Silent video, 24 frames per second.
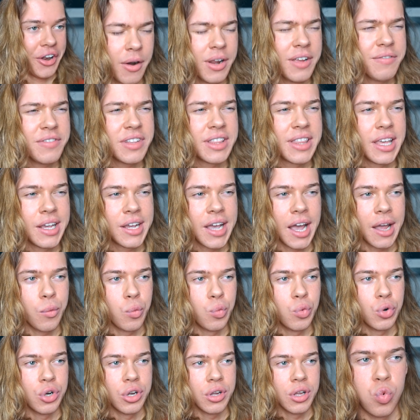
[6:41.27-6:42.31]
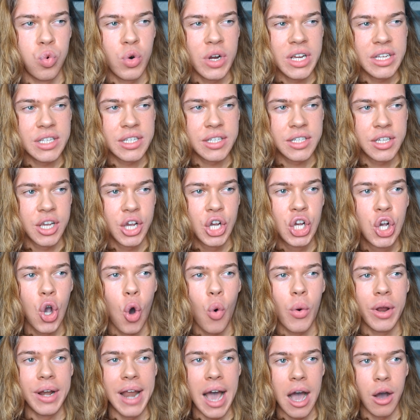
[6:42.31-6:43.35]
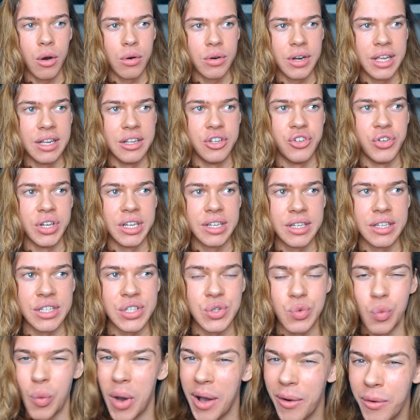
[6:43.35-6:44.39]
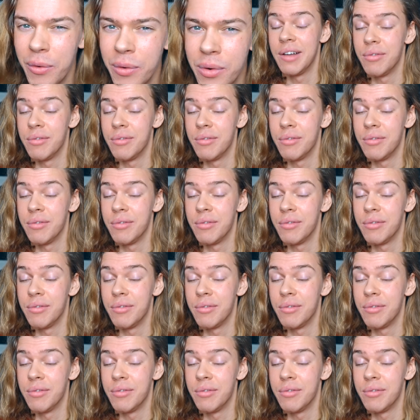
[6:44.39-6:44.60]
I don't even think I would risk going out and drink as well.